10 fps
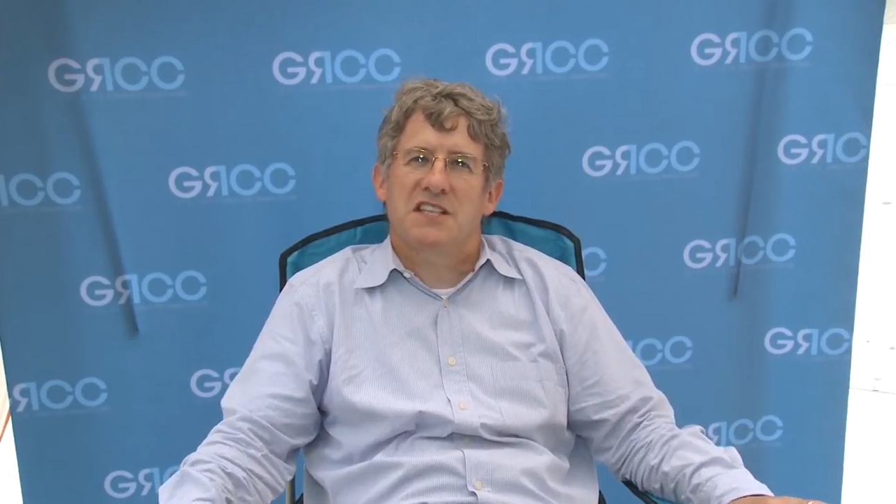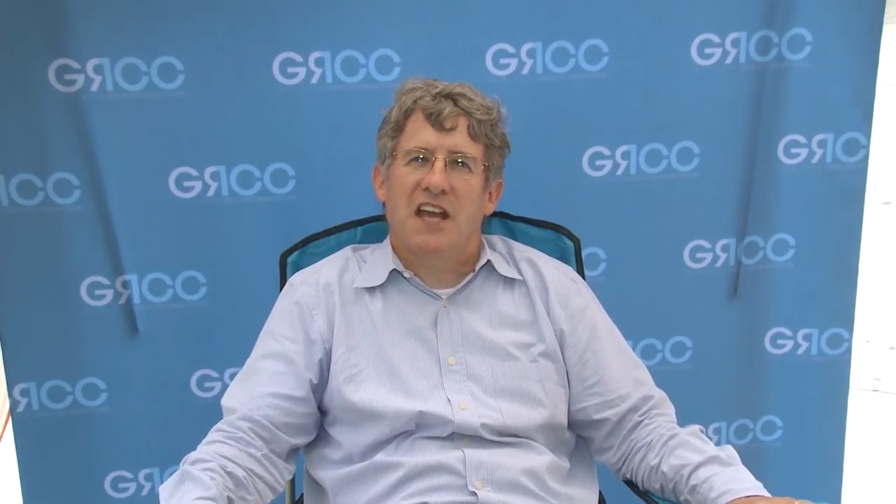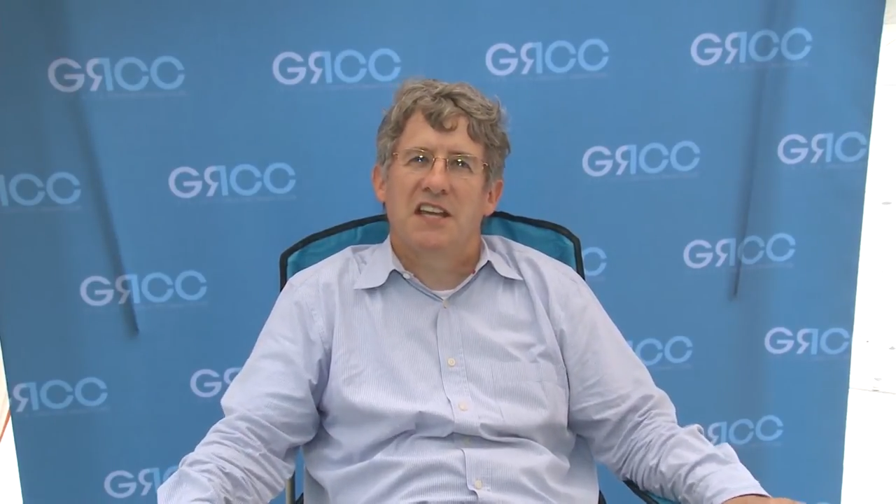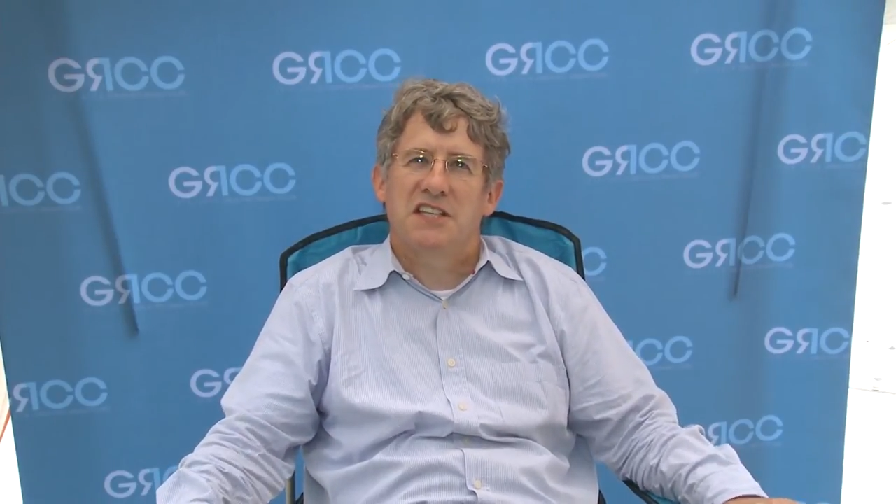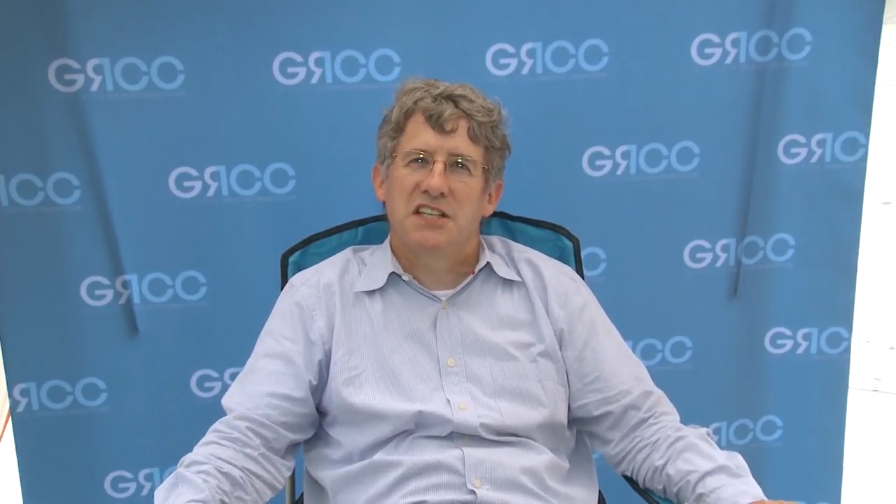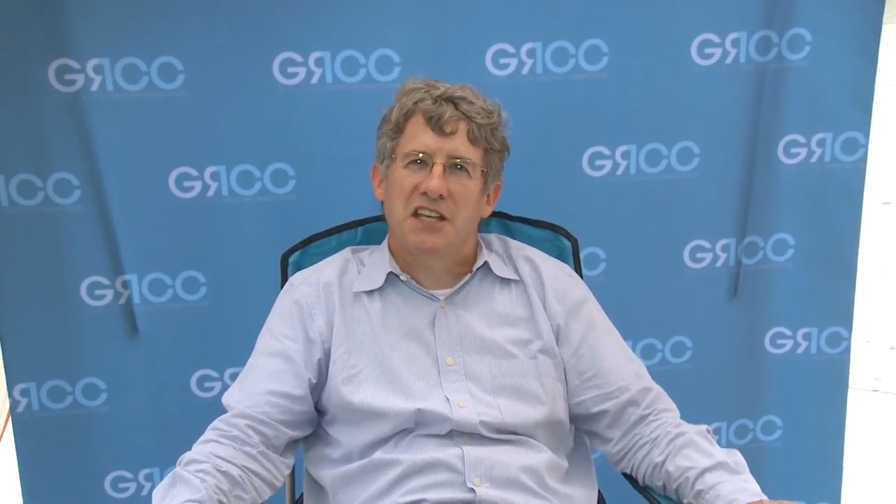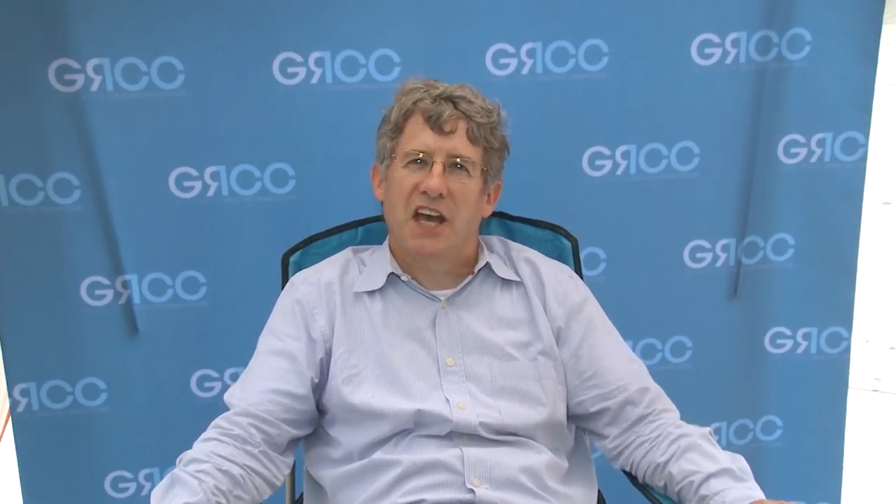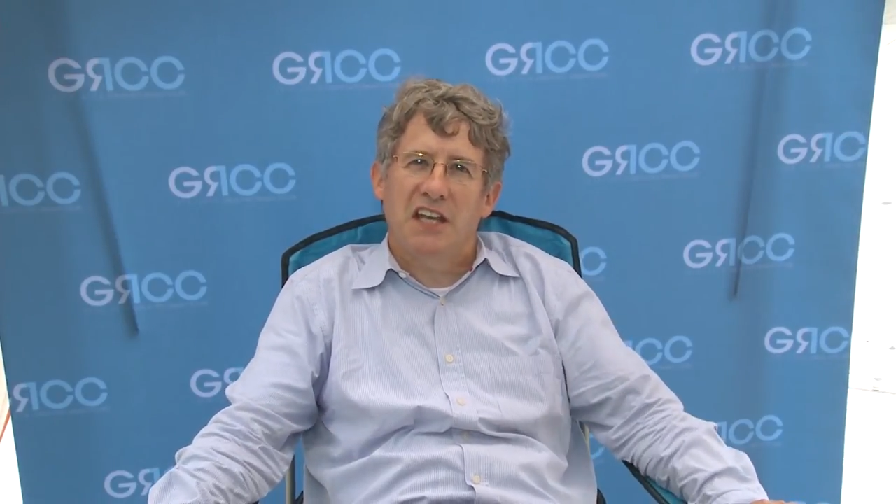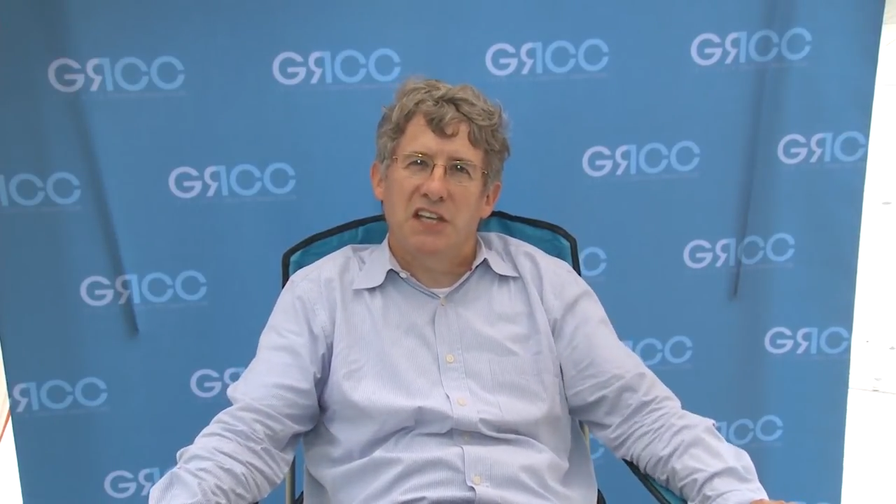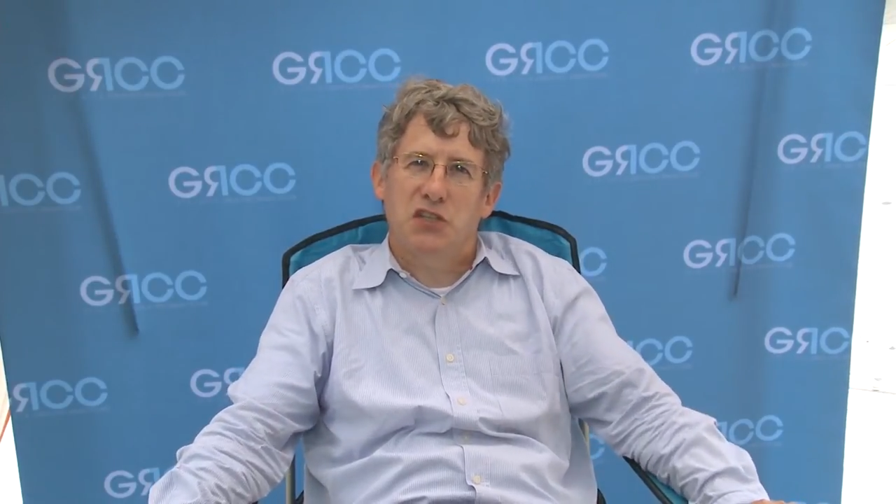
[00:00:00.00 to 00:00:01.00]

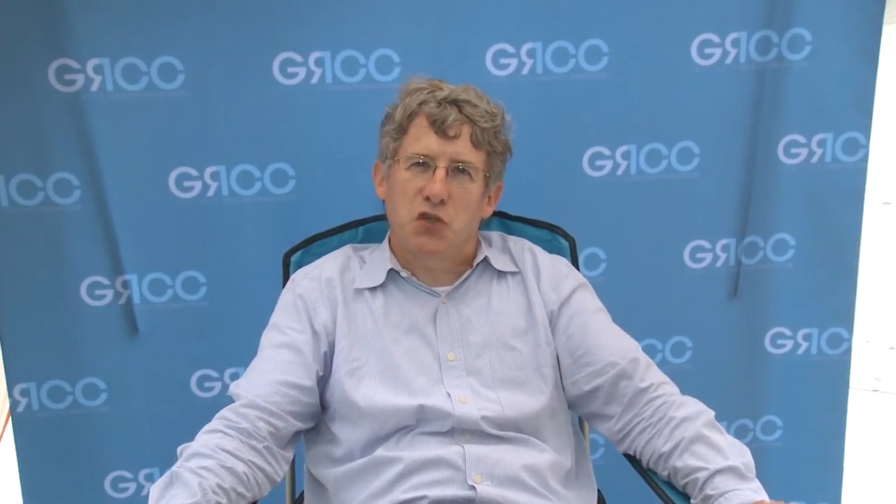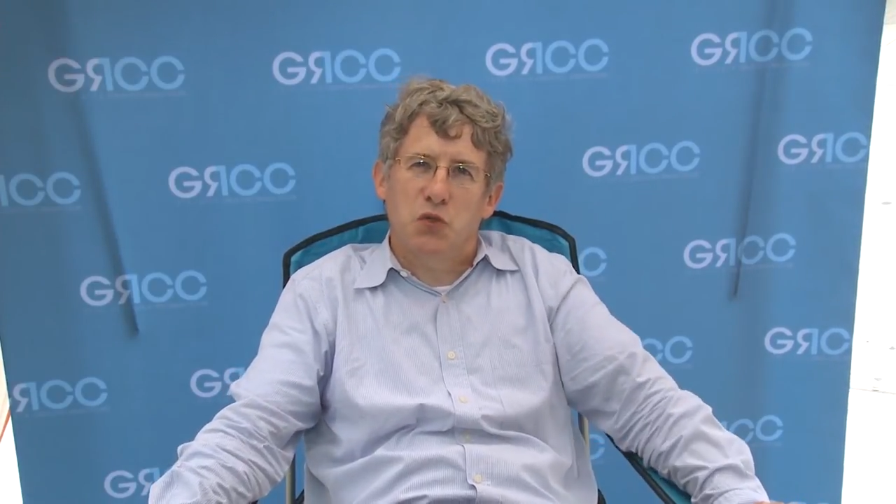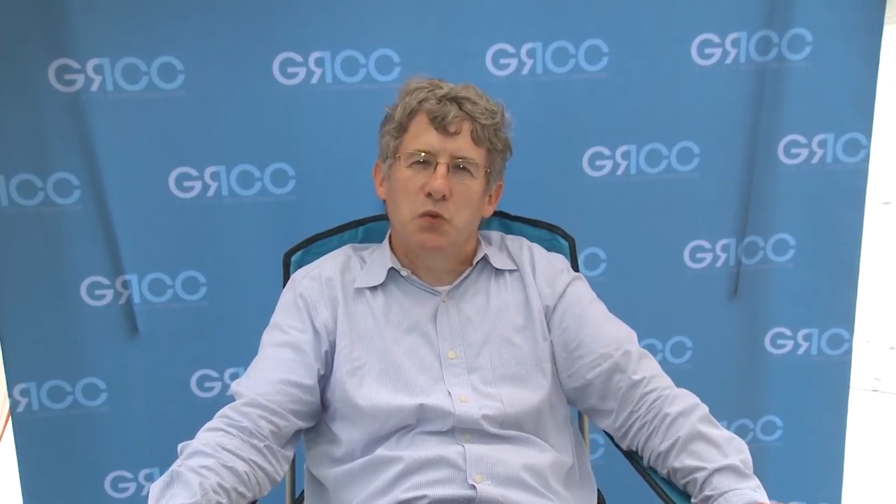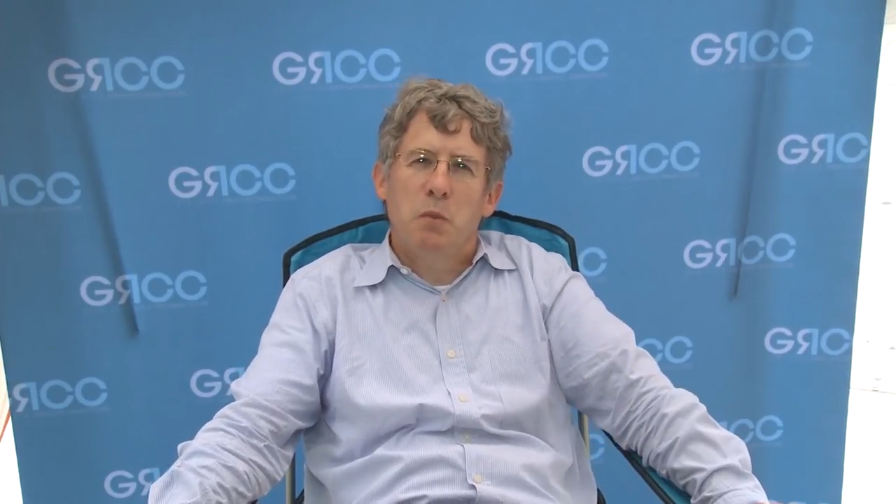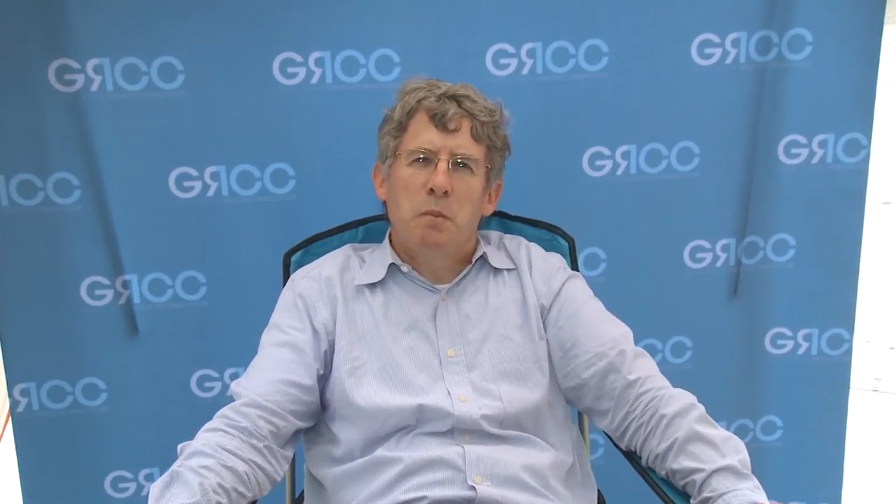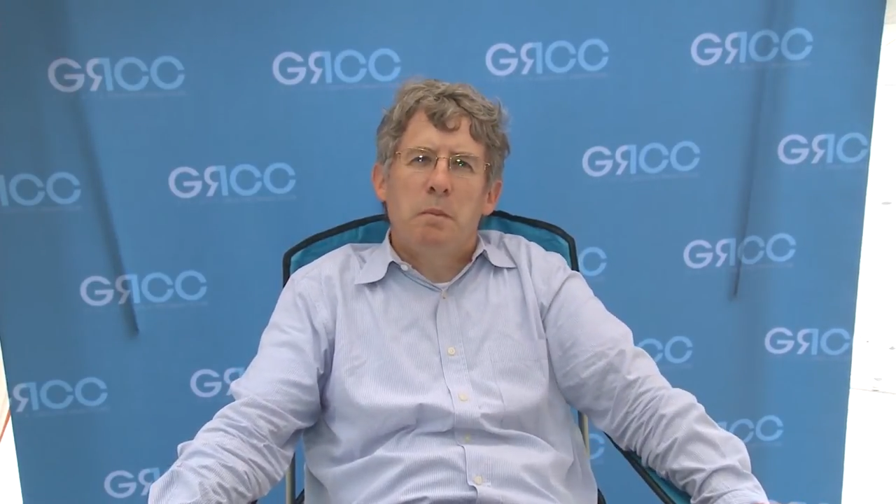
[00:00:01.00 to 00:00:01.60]
1992.